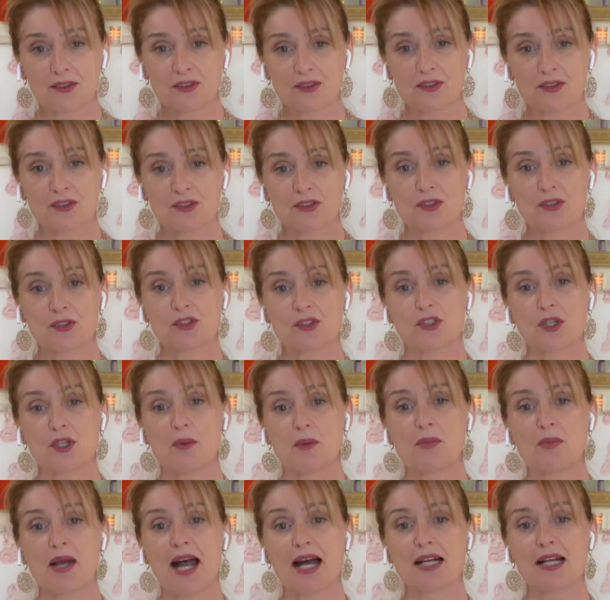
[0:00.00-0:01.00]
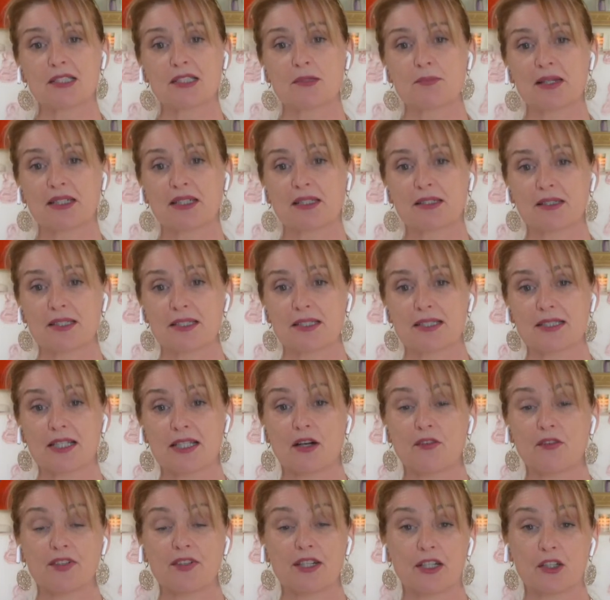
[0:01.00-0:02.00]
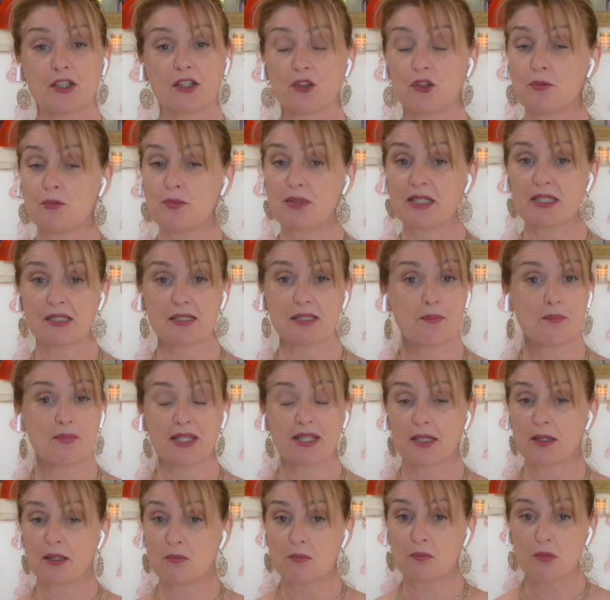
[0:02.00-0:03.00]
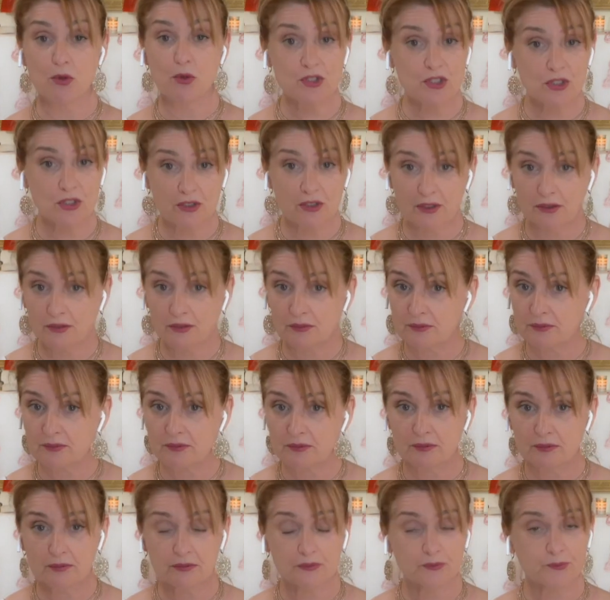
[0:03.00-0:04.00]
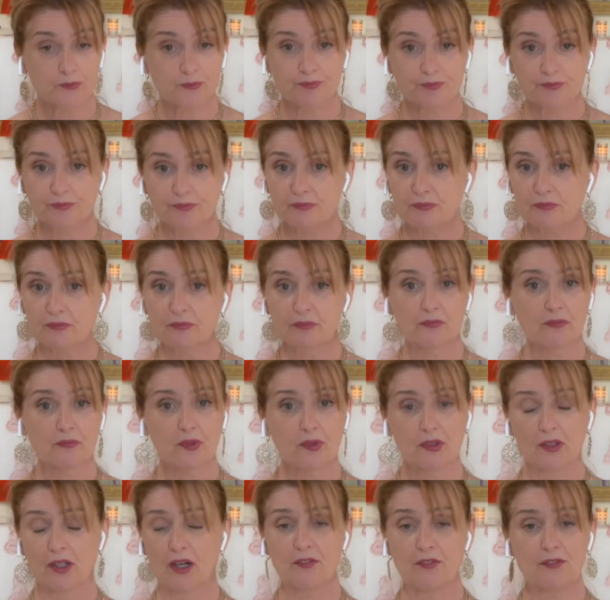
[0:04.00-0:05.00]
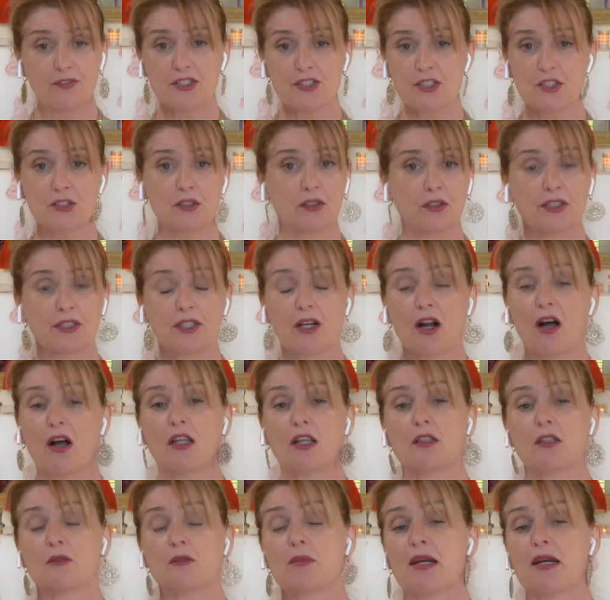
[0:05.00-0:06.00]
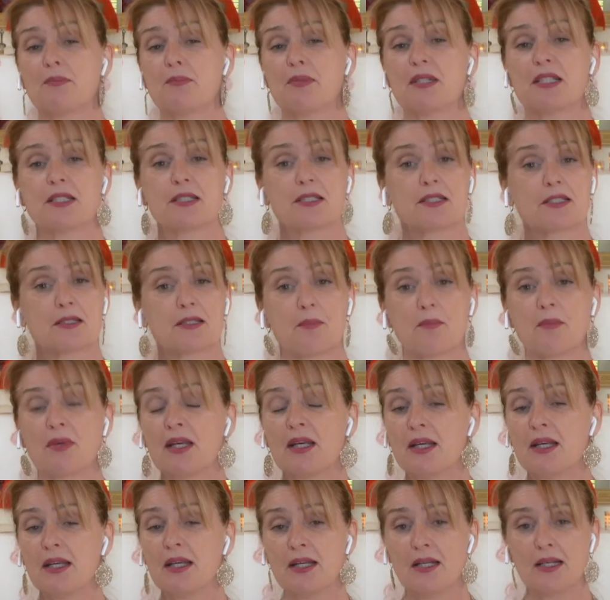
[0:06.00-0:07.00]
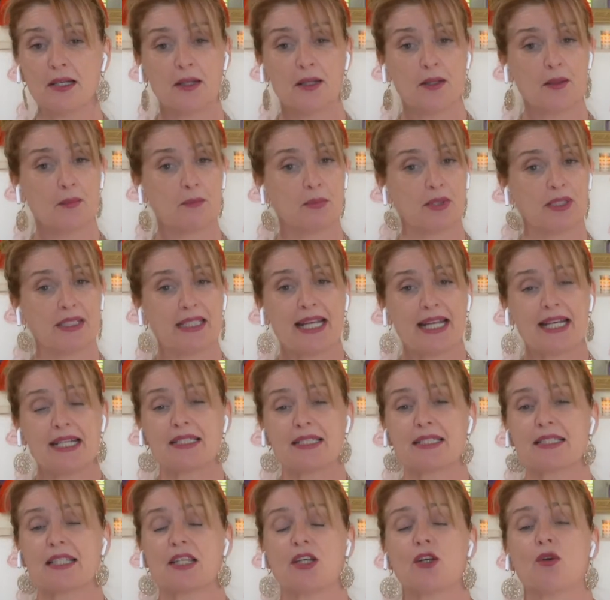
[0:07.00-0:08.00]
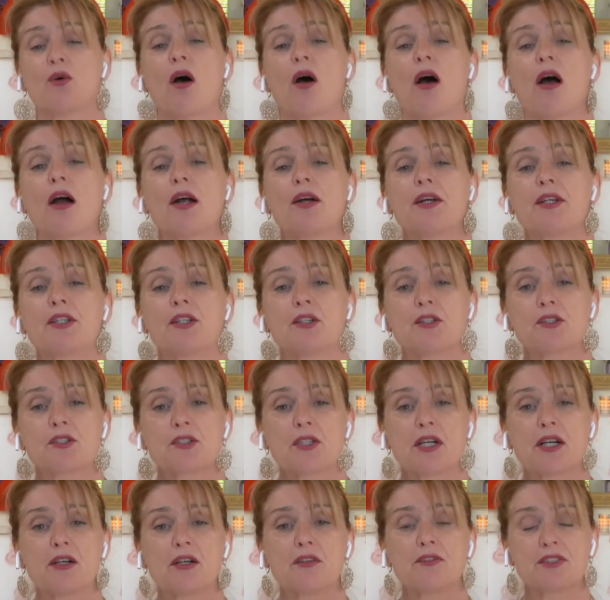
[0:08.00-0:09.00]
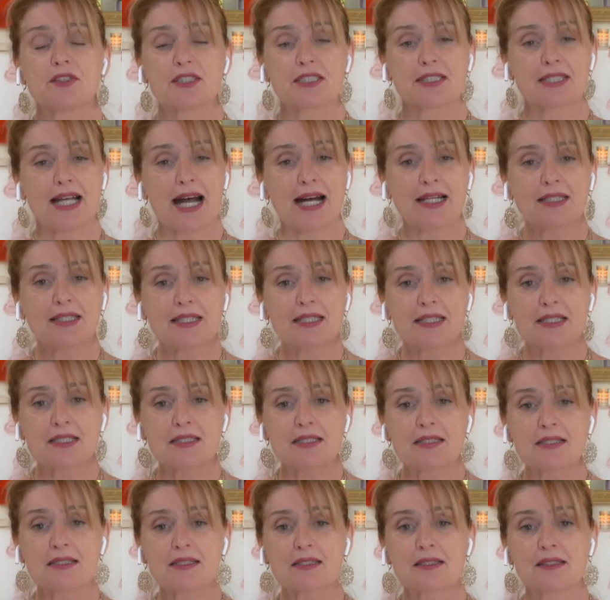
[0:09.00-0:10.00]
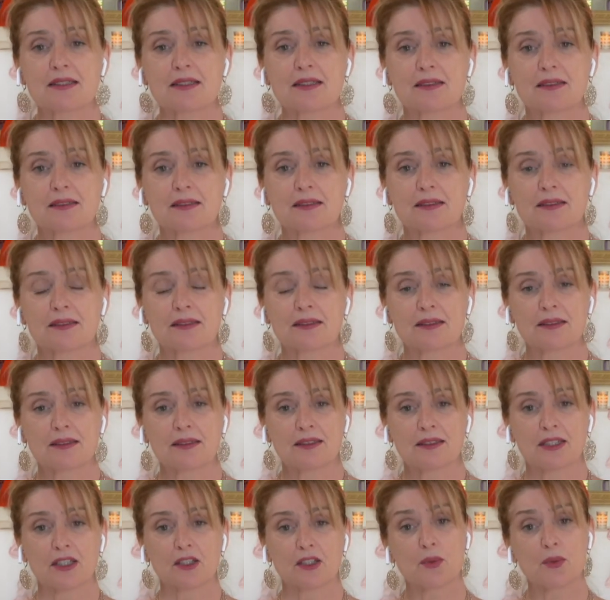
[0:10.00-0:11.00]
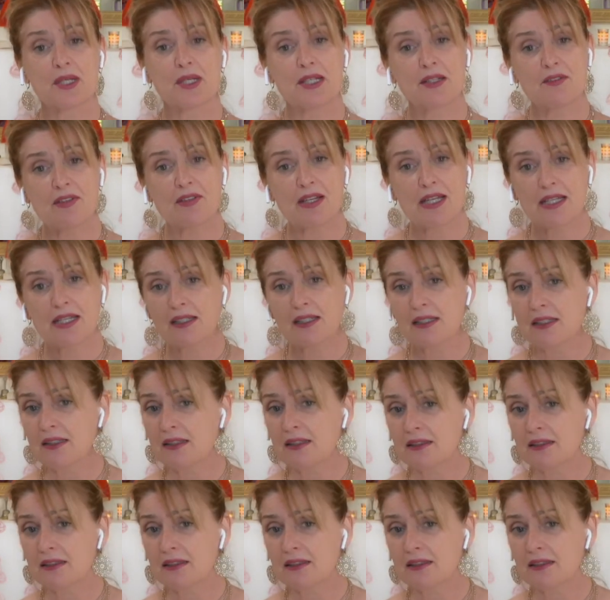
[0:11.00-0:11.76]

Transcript: to some aspect of the self. And it could be something emotional, not physical at all. It might be just some place that you are in yourself, a sadness, a grieving,